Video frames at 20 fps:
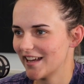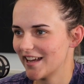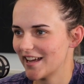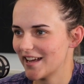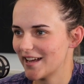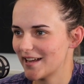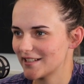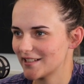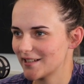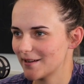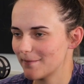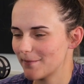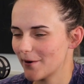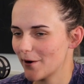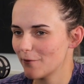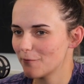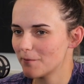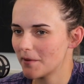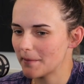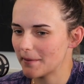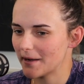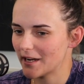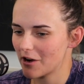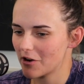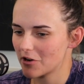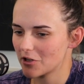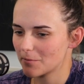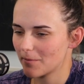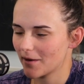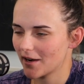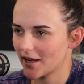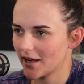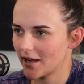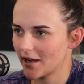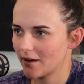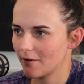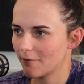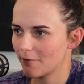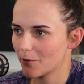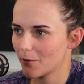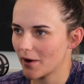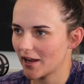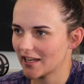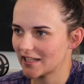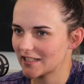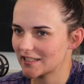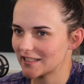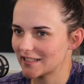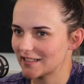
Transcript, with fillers: Yeah. So both my parents played for Wellington.